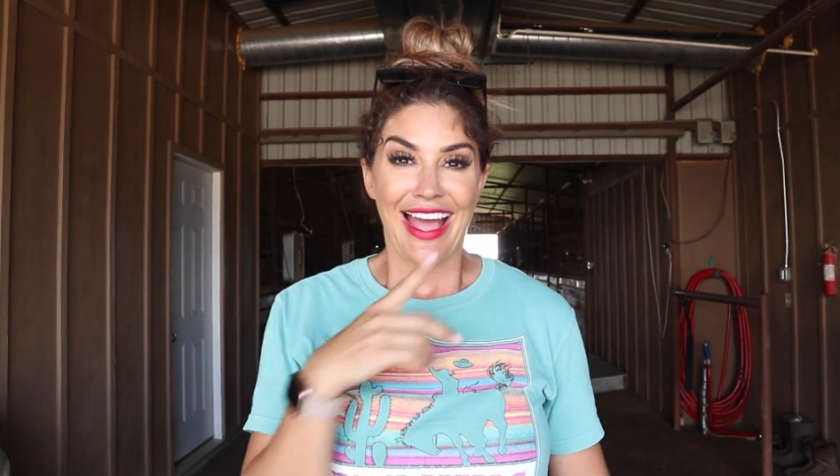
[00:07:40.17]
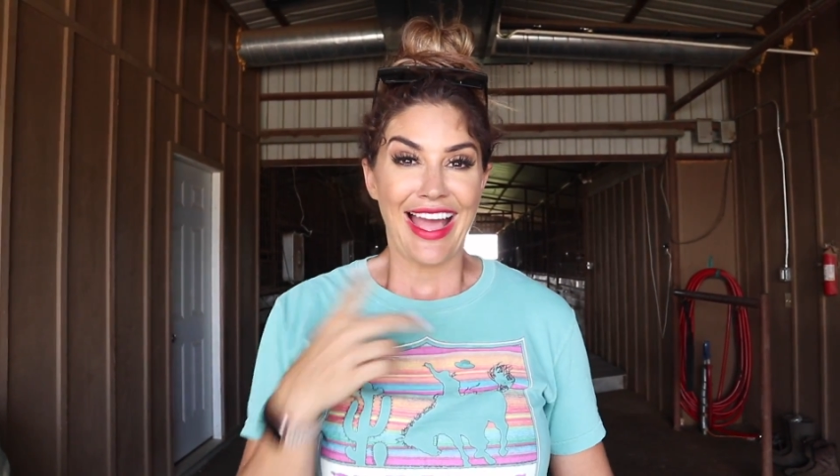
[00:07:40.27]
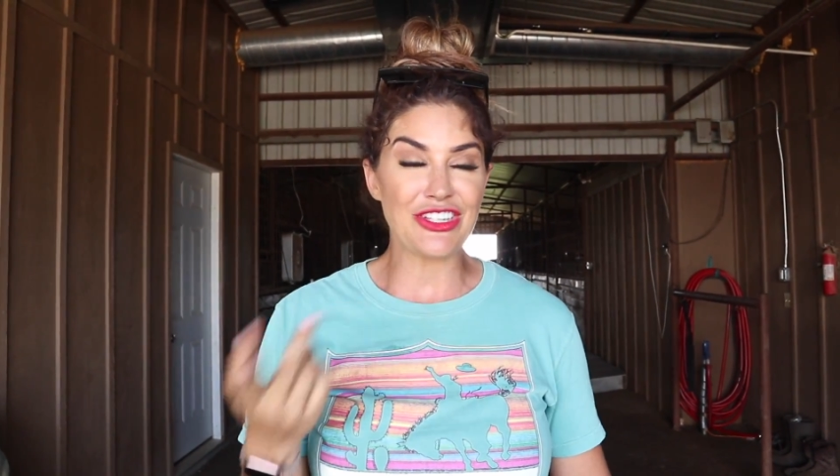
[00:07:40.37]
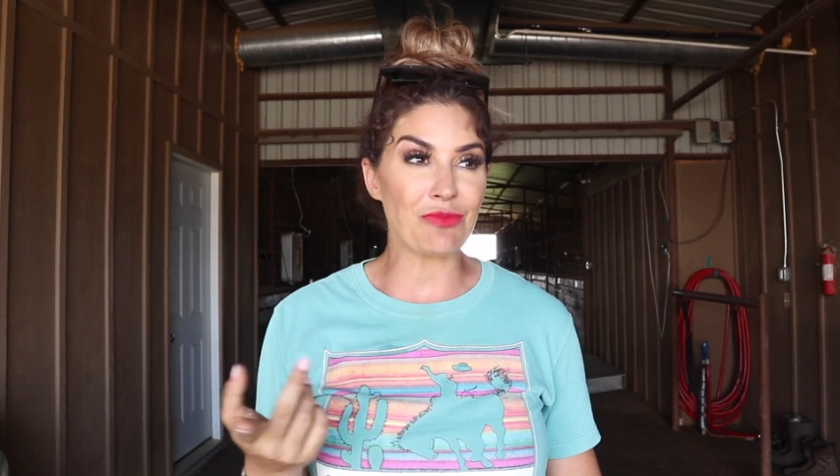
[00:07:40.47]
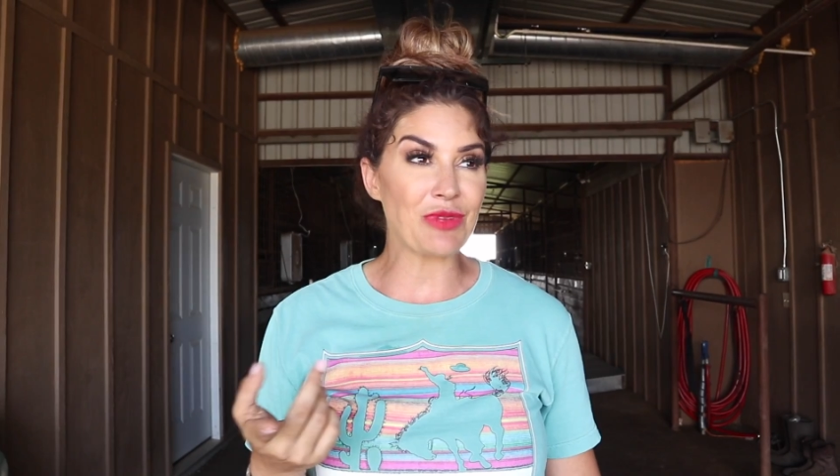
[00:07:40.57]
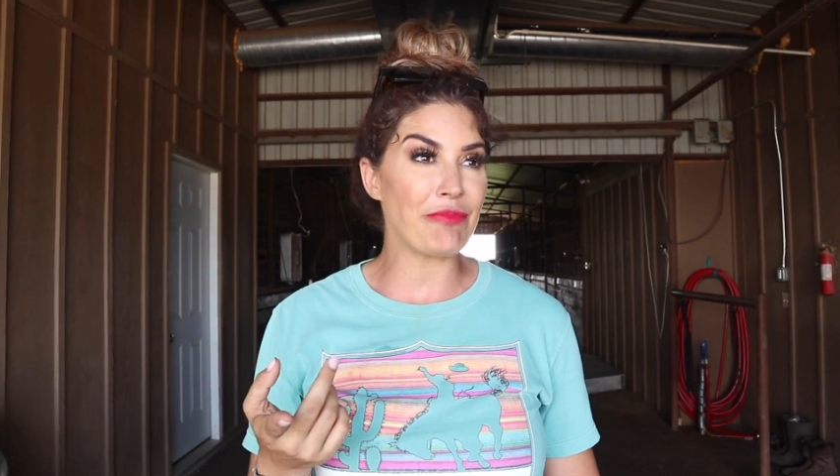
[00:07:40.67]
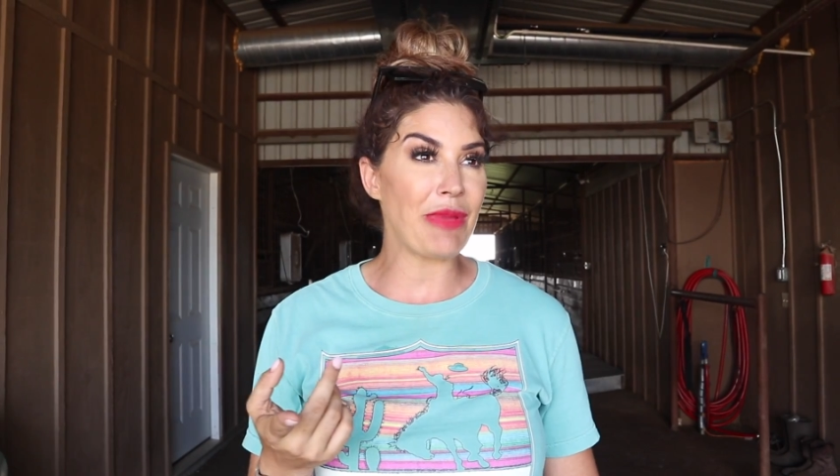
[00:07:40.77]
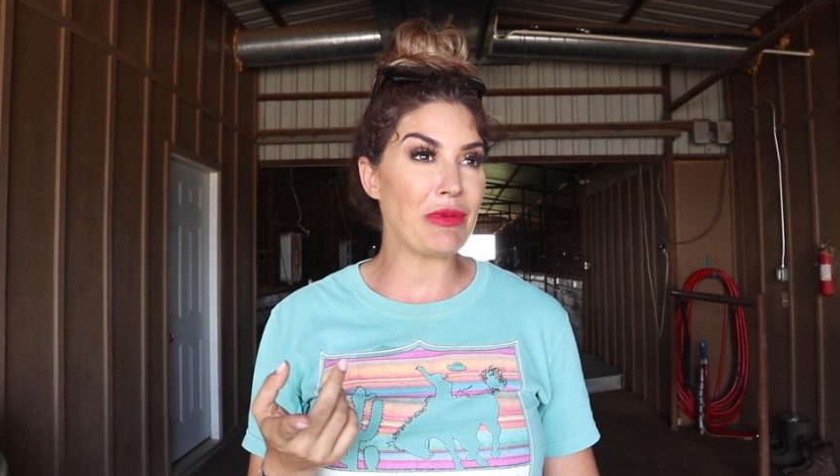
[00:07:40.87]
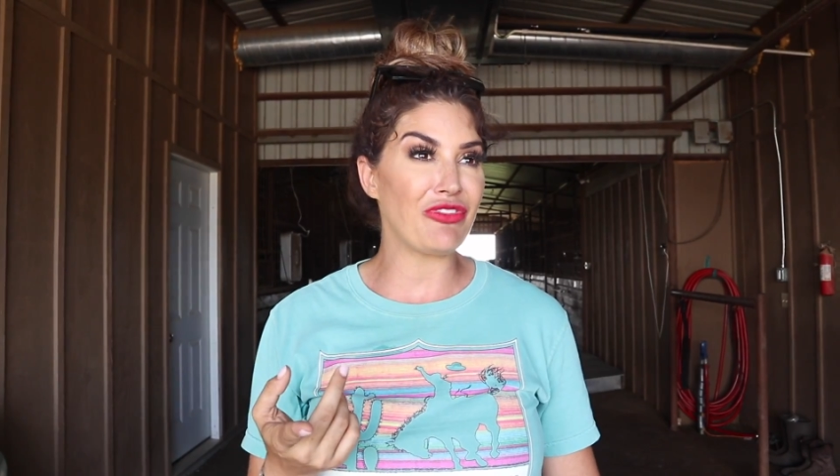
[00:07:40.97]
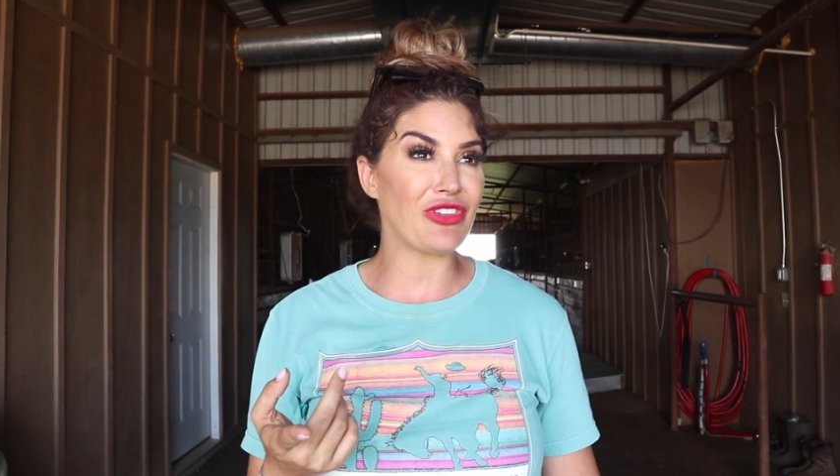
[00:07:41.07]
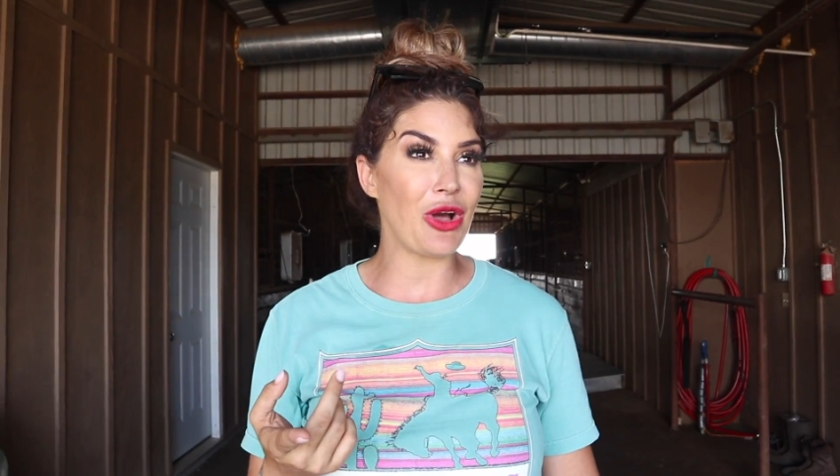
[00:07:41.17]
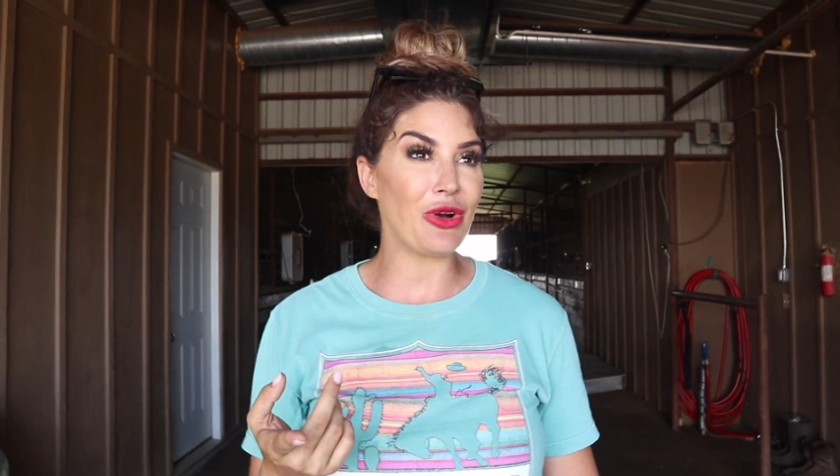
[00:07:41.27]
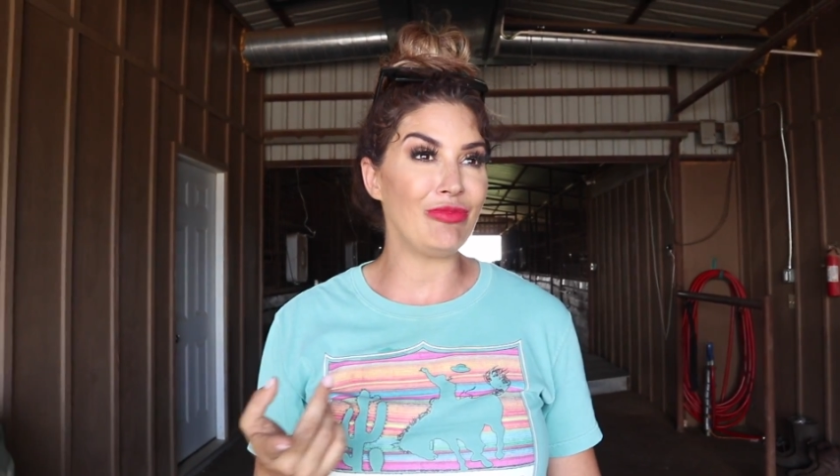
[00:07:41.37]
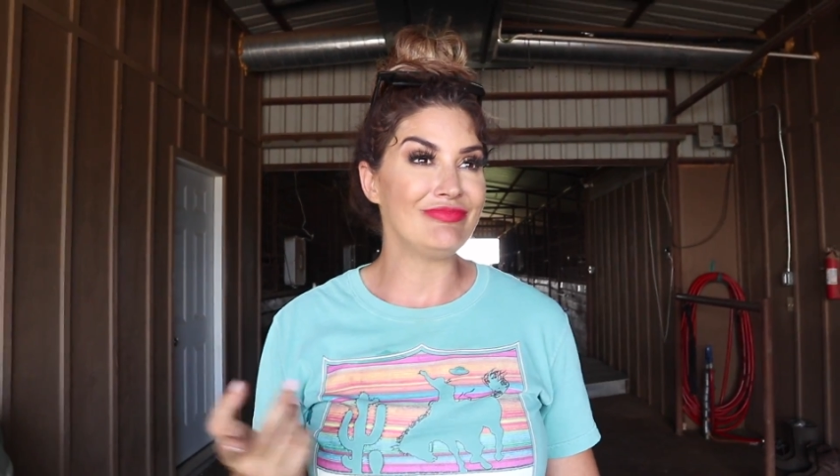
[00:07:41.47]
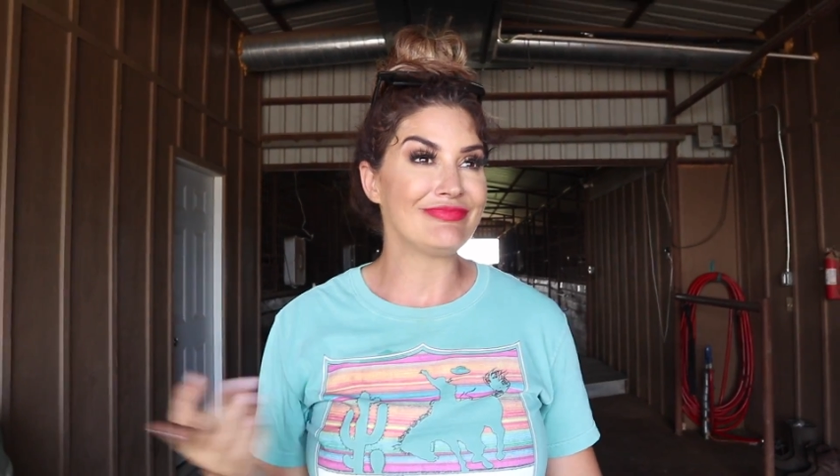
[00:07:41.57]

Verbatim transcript: I jumped on Baby Flo.